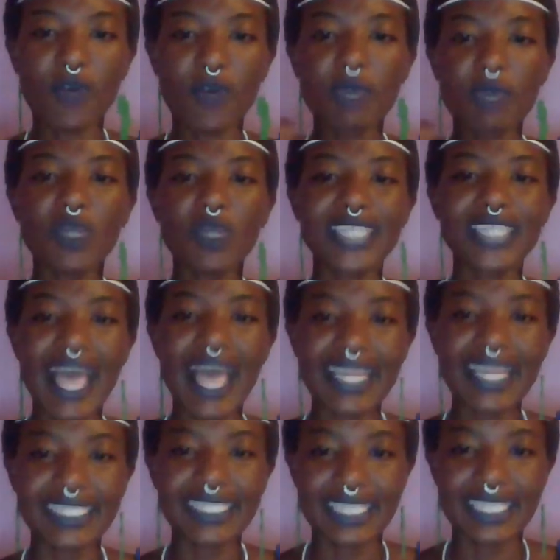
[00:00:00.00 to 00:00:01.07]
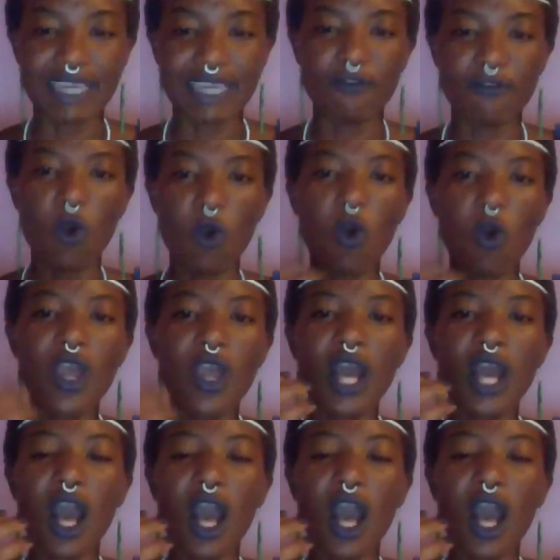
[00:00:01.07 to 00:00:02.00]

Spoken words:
for immortality, for